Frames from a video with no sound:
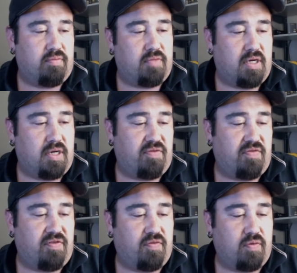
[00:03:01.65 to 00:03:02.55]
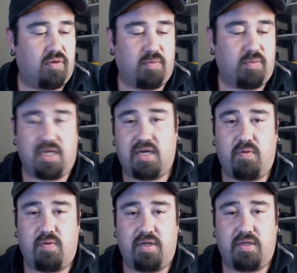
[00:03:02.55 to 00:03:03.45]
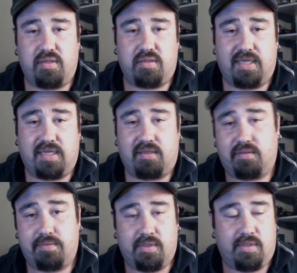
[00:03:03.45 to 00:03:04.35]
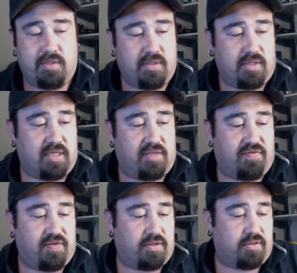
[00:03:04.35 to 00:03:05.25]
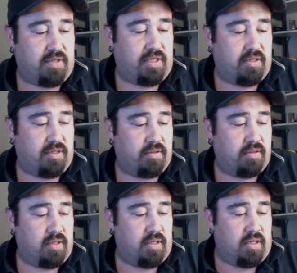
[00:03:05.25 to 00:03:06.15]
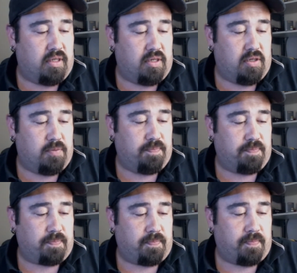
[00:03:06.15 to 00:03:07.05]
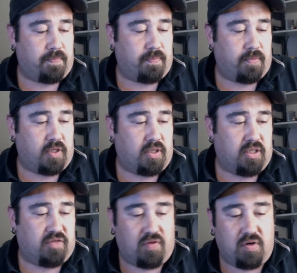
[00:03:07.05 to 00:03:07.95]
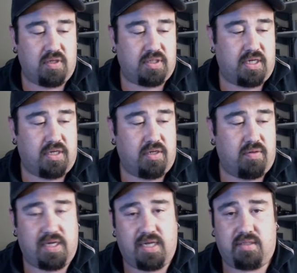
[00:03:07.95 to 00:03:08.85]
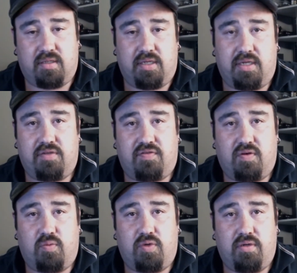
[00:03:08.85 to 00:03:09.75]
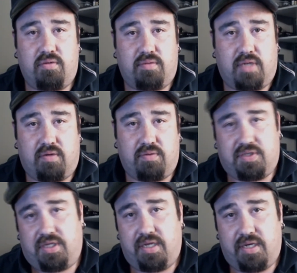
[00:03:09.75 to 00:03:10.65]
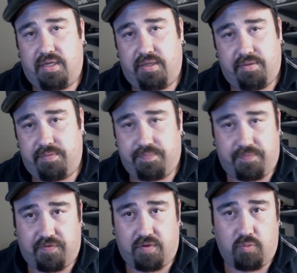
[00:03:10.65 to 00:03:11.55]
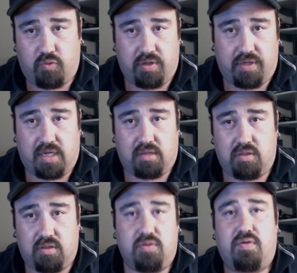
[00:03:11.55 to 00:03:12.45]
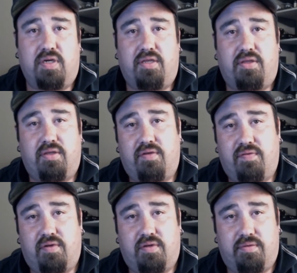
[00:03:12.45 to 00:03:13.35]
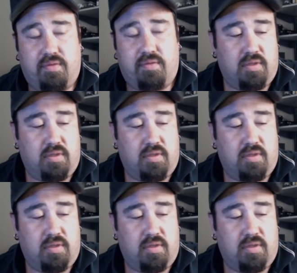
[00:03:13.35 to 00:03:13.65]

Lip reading: IPv4. I'm glad I waited because I got the fixed screen there. Um, as far as I know, it has the latest firmware. I don't see any firmware downloads or anything on